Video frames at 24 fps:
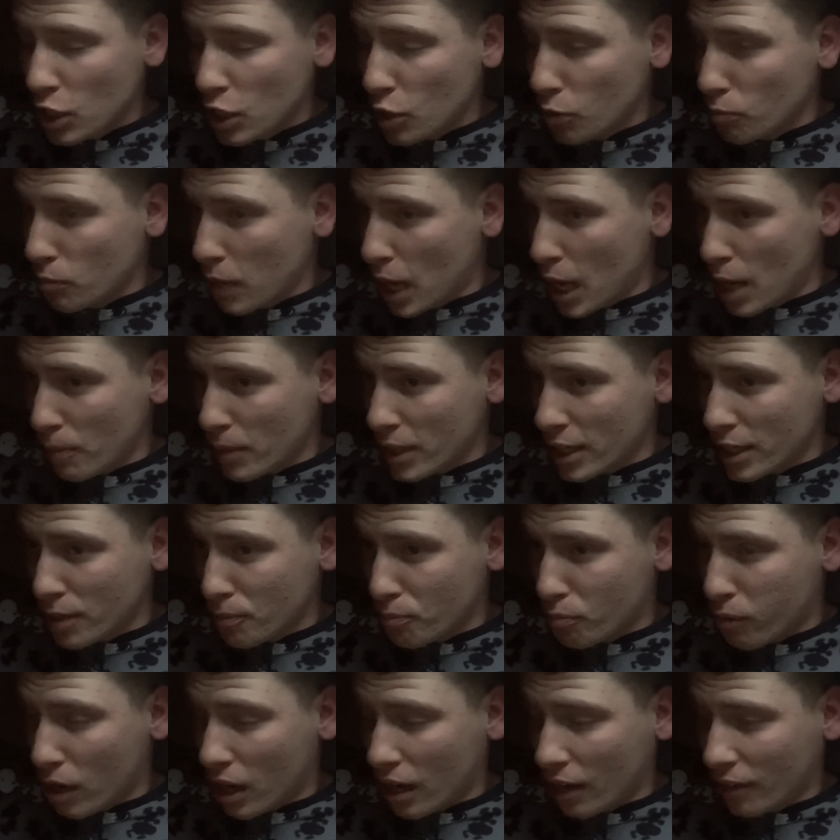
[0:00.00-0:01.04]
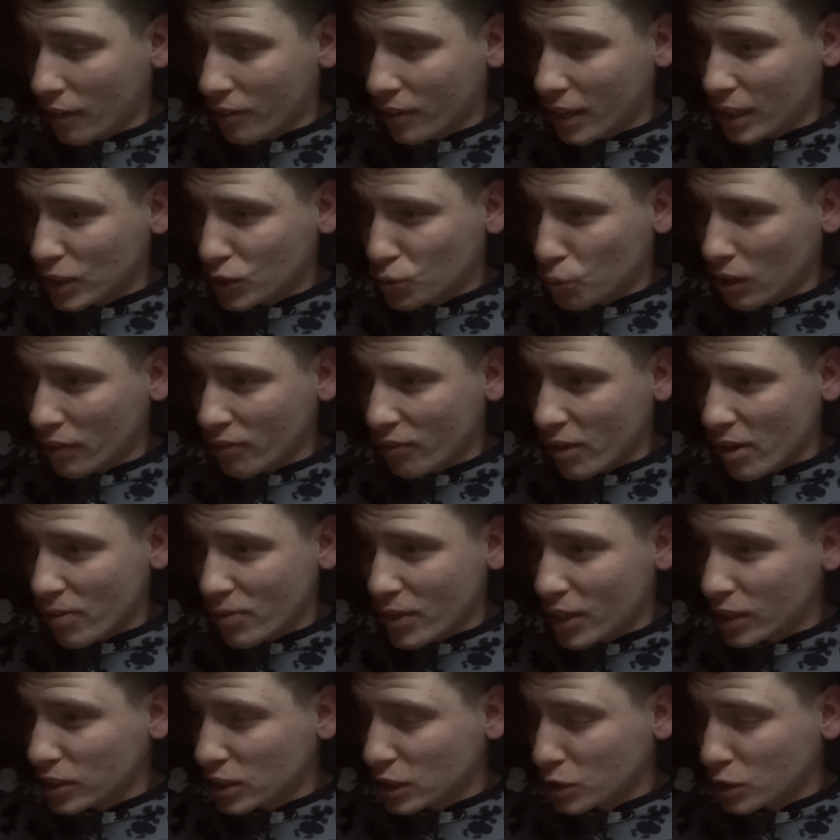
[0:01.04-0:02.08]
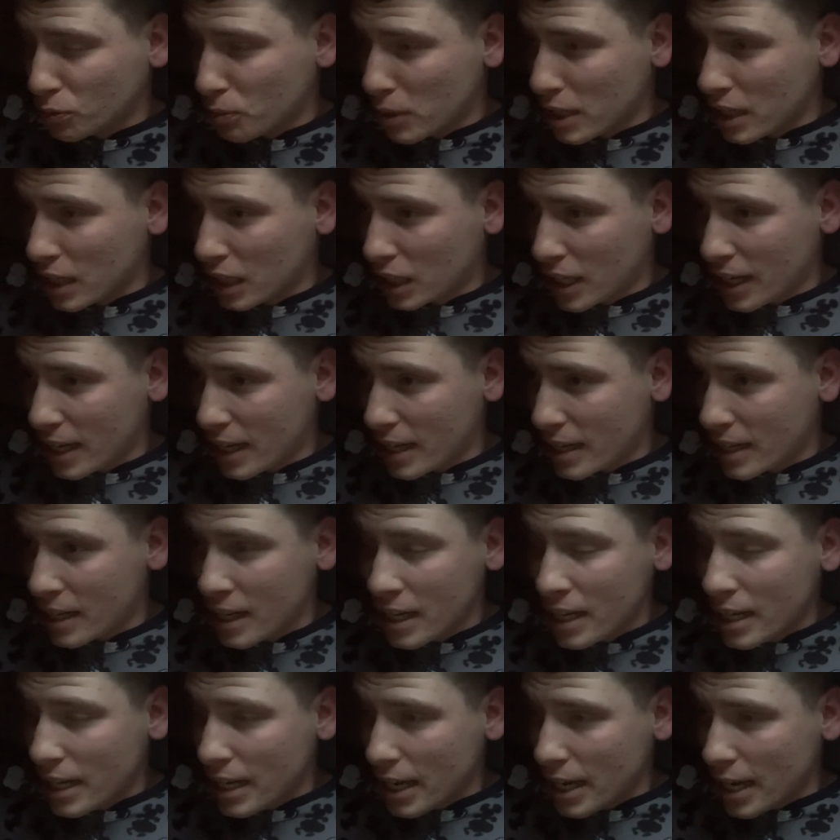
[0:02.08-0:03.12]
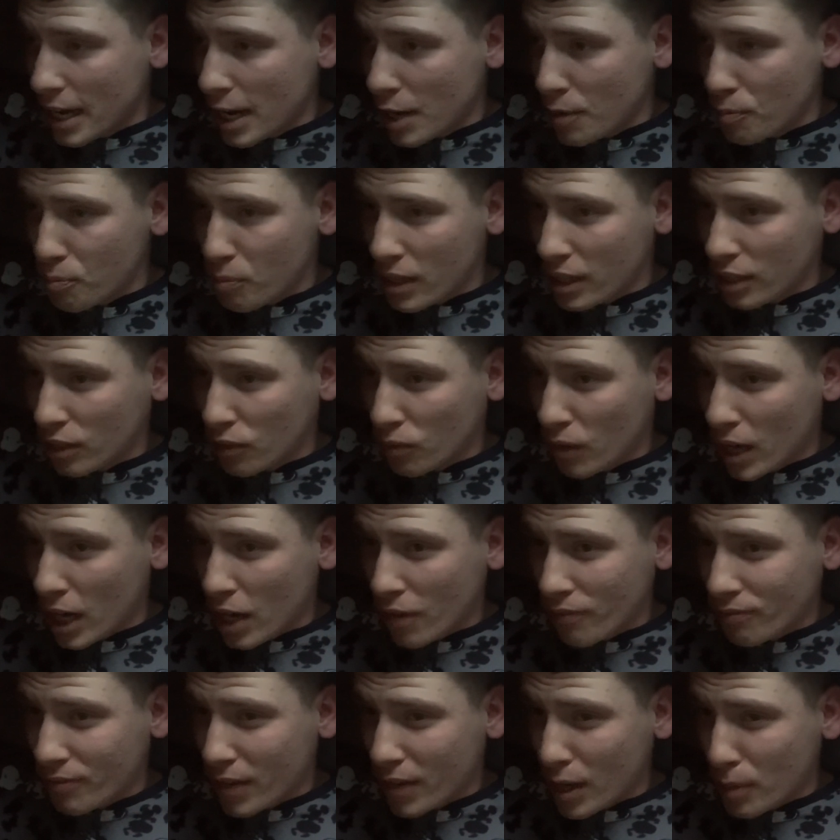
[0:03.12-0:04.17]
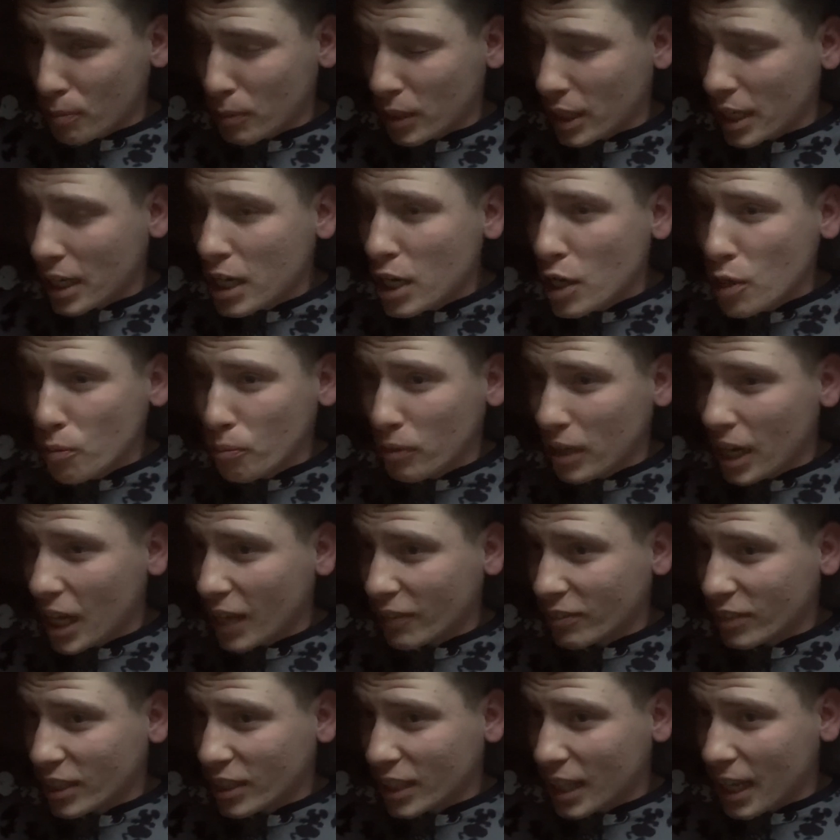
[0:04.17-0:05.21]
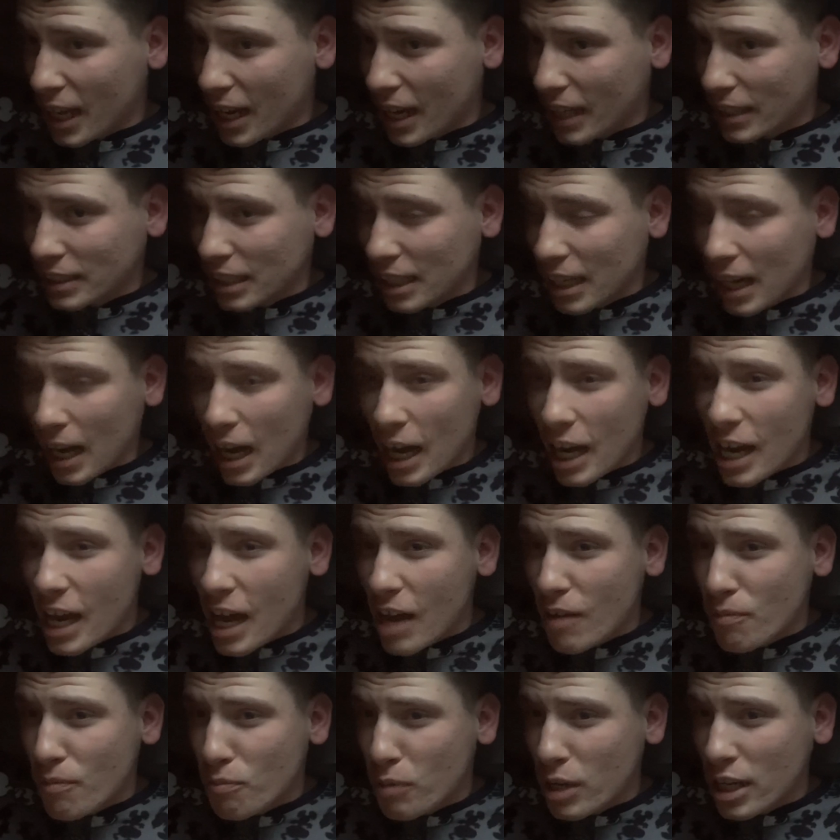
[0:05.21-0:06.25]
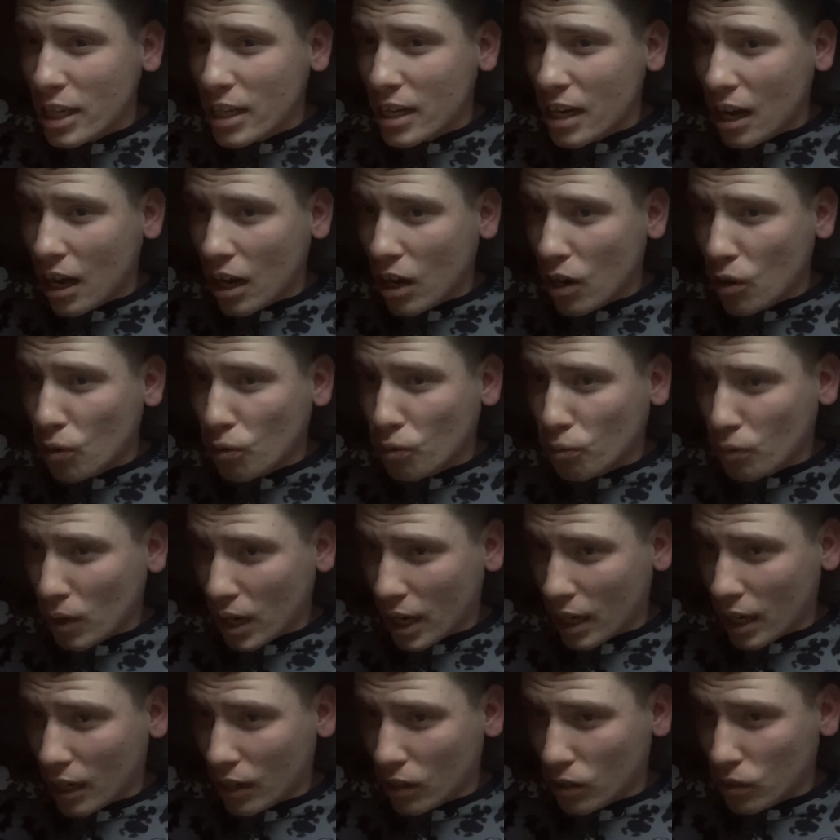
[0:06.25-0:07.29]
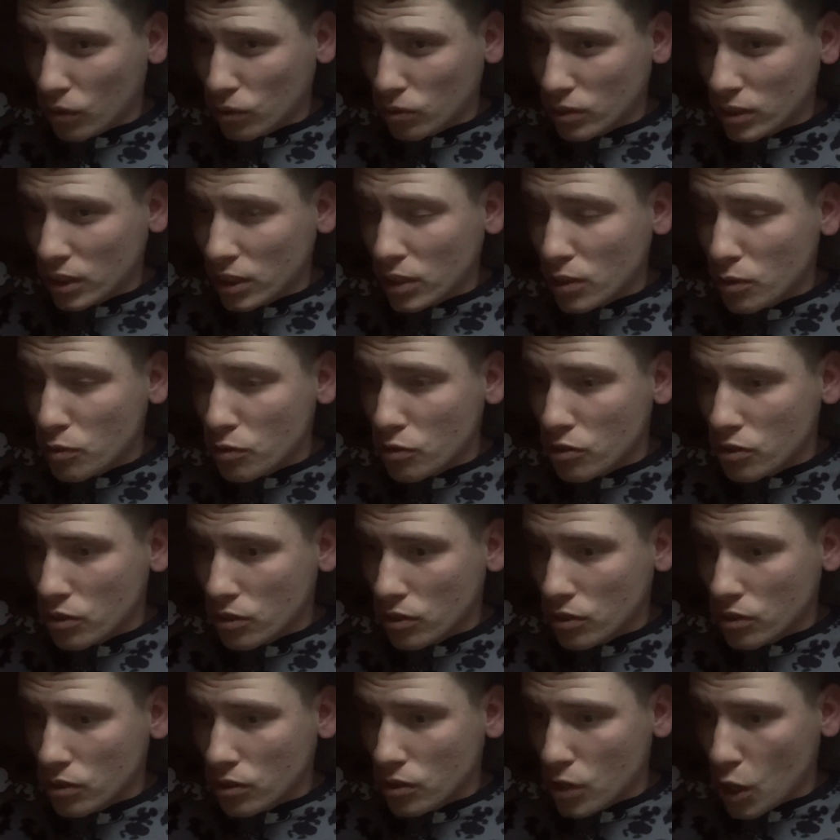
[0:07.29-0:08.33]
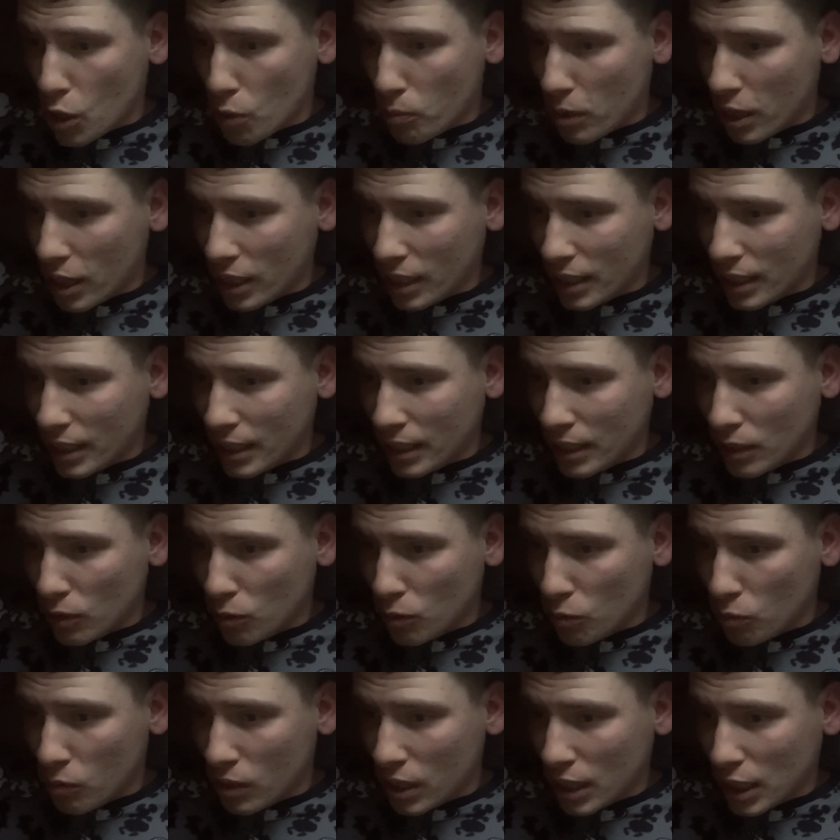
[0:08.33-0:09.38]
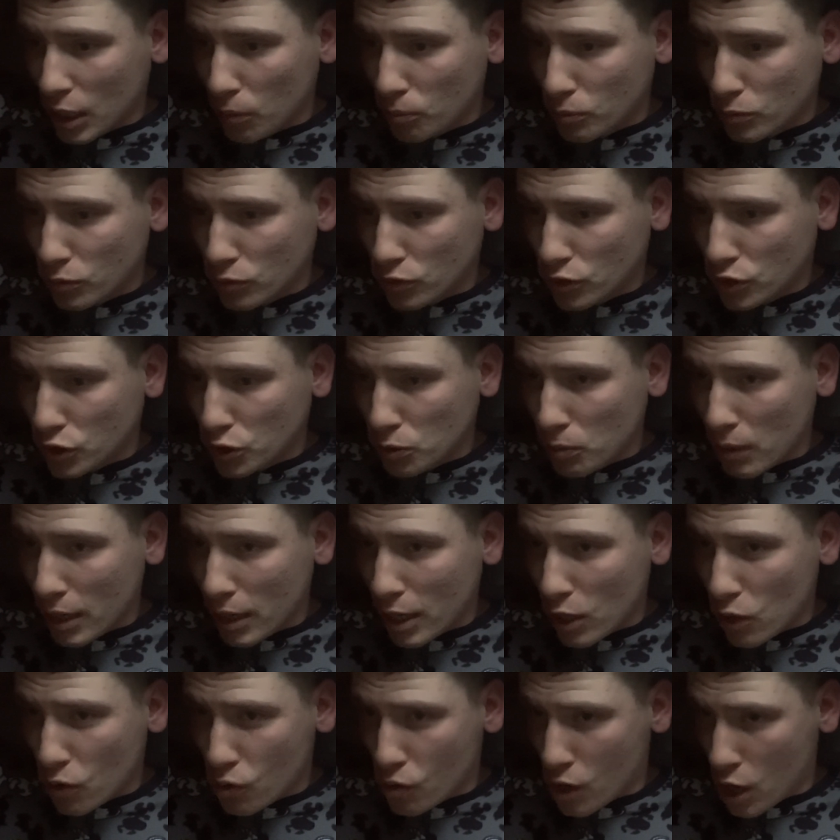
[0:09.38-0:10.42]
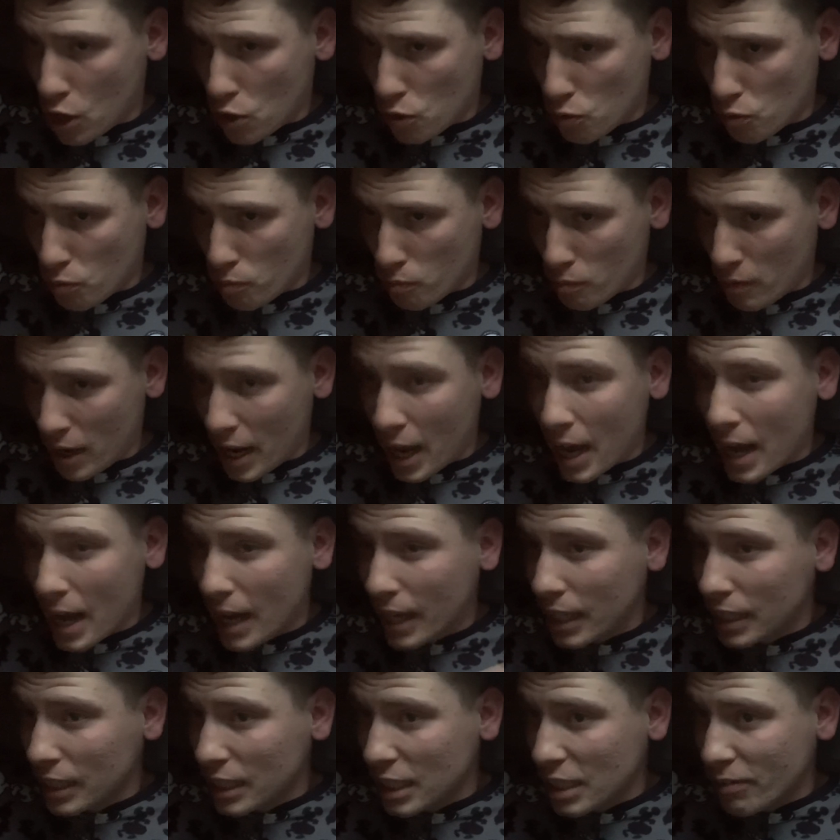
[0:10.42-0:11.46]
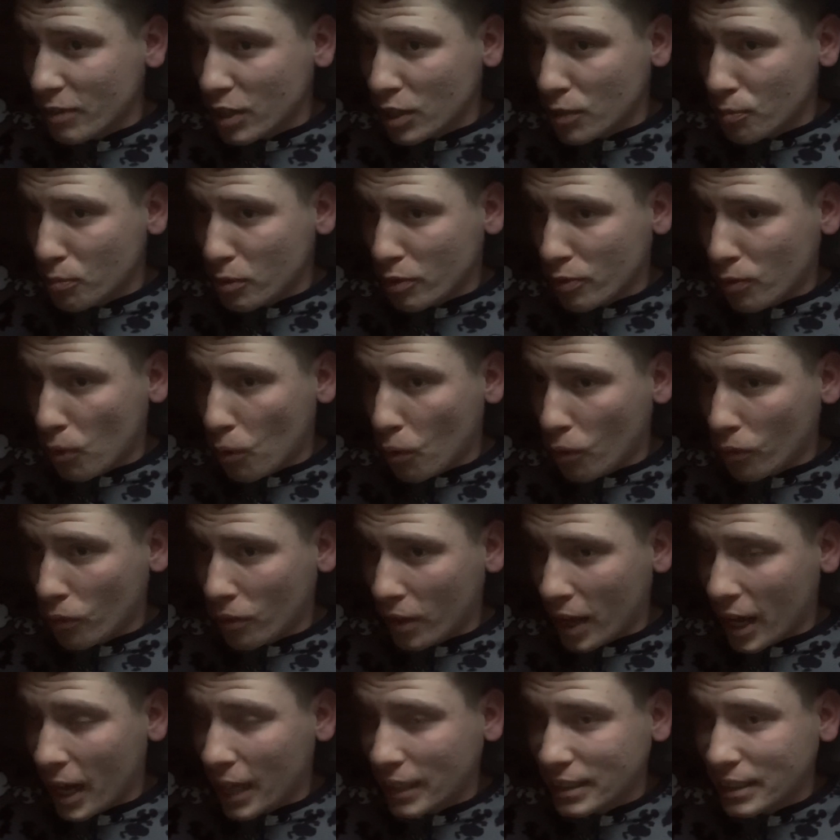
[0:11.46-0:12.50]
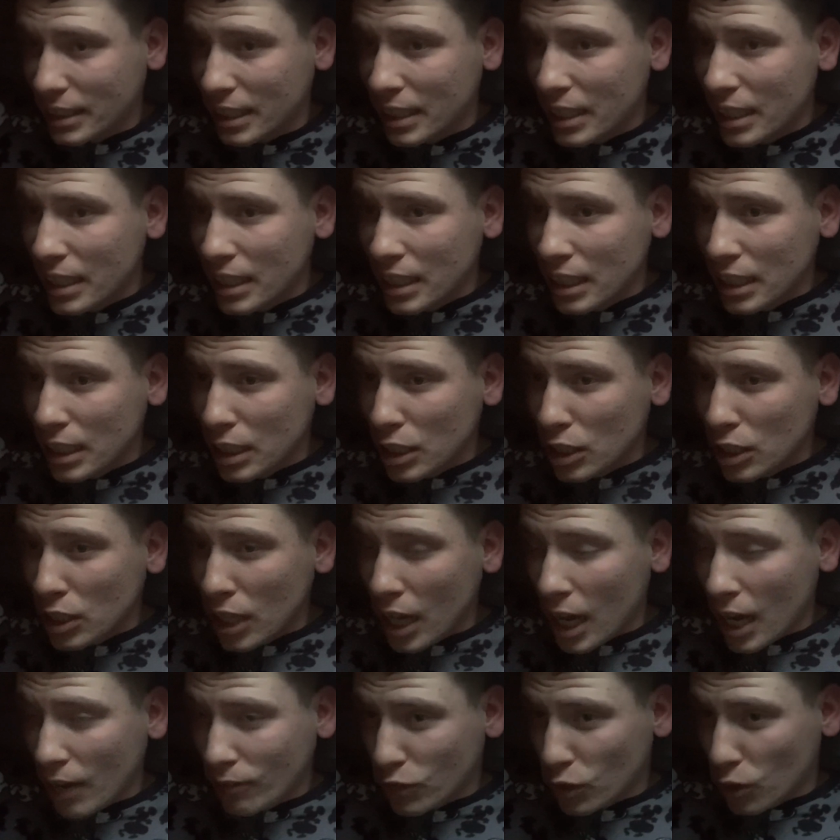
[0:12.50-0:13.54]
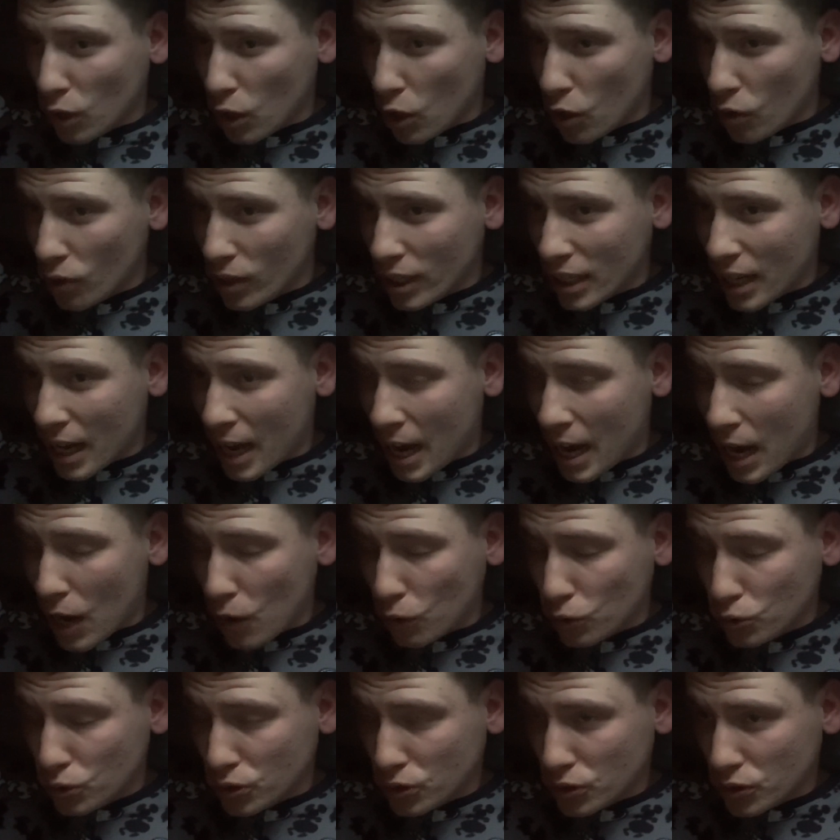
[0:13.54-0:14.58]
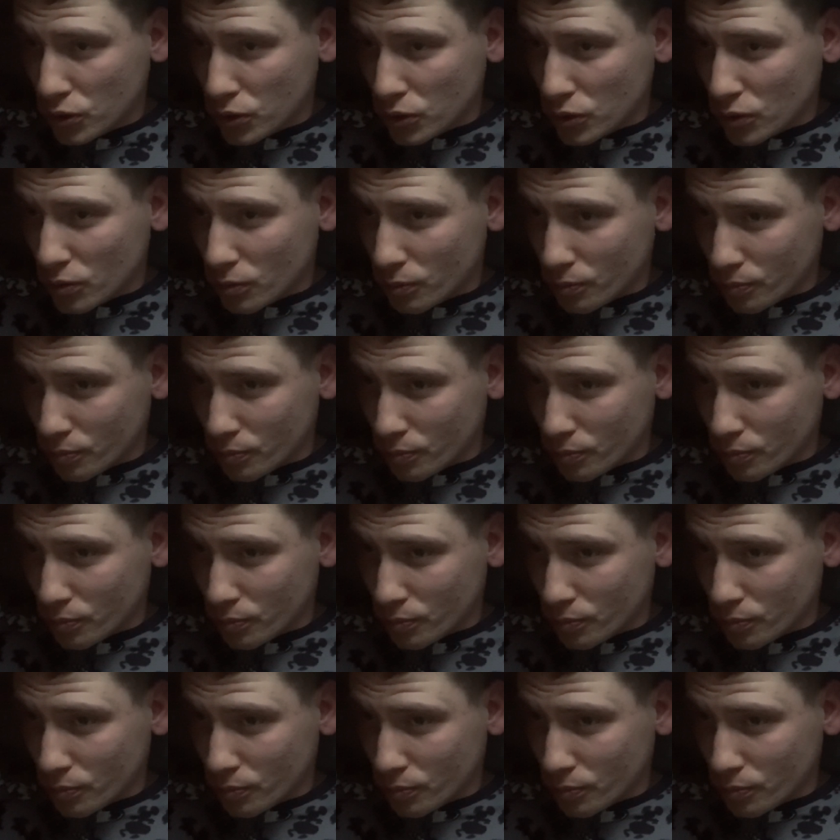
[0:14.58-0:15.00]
Maybe part of that 25 years has been a kid and been around family. But after that, I have been around nobody when it comes to my own home. And even before that, after owning a house